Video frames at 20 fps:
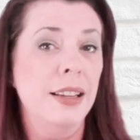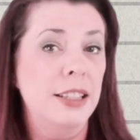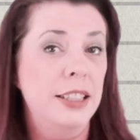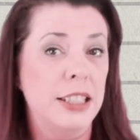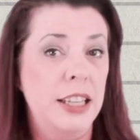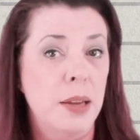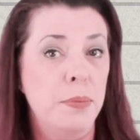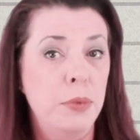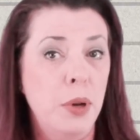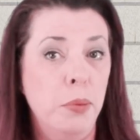
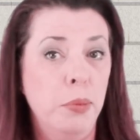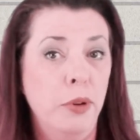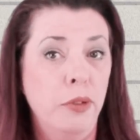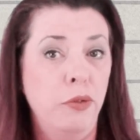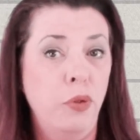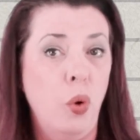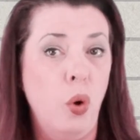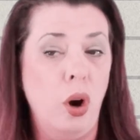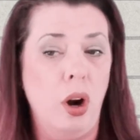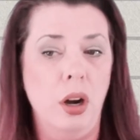Tip number
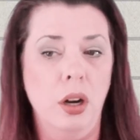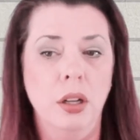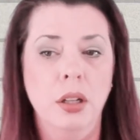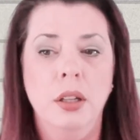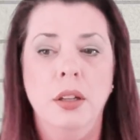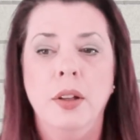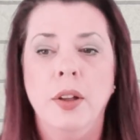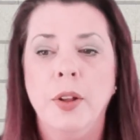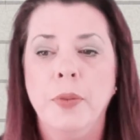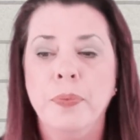4,
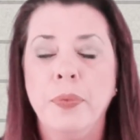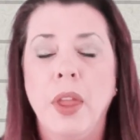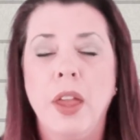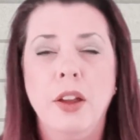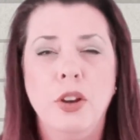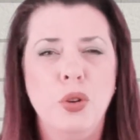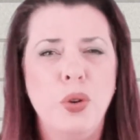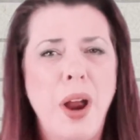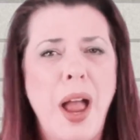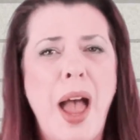
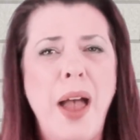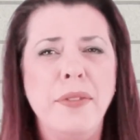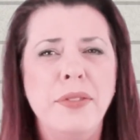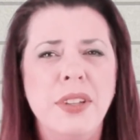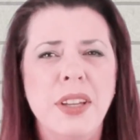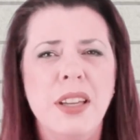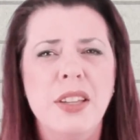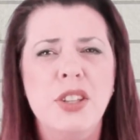craft a